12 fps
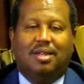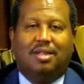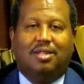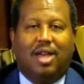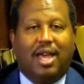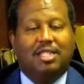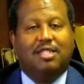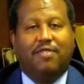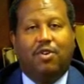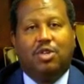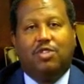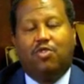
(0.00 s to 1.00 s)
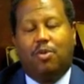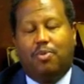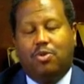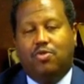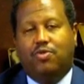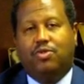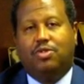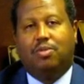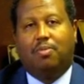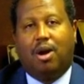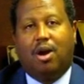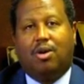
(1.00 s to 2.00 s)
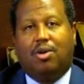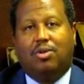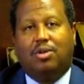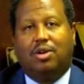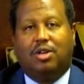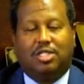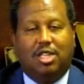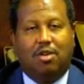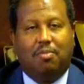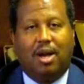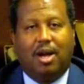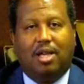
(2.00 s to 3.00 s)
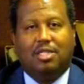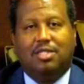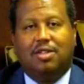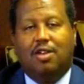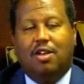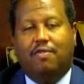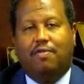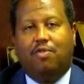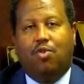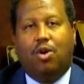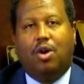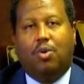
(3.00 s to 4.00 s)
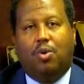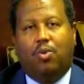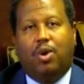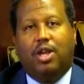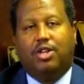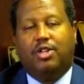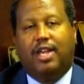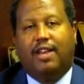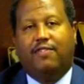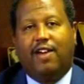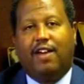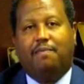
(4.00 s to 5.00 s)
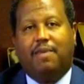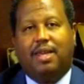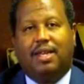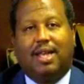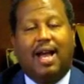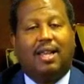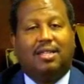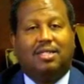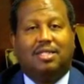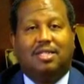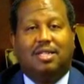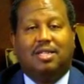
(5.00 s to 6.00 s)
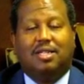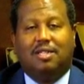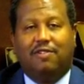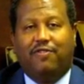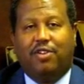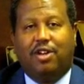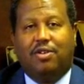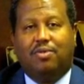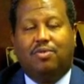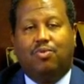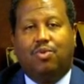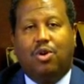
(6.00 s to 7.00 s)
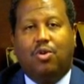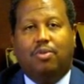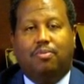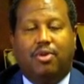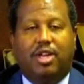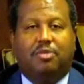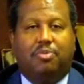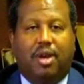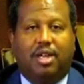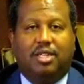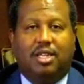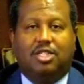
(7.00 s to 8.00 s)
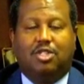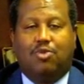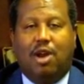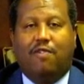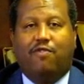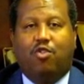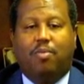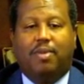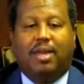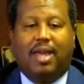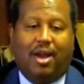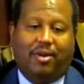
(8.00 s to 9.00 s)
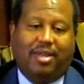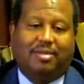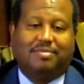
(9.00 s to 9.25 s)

to ask the voters for approval to borrow or sell bonds for $185 million to fund road and bridge projects throughout Fort Bend County.